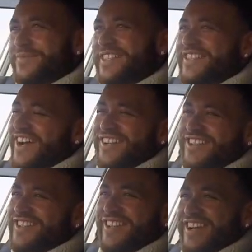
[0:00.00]
me
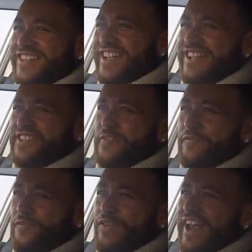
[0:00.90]
such a sense of
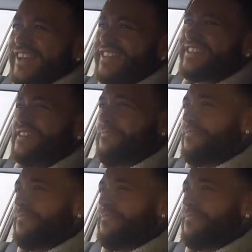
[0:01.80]
fizz.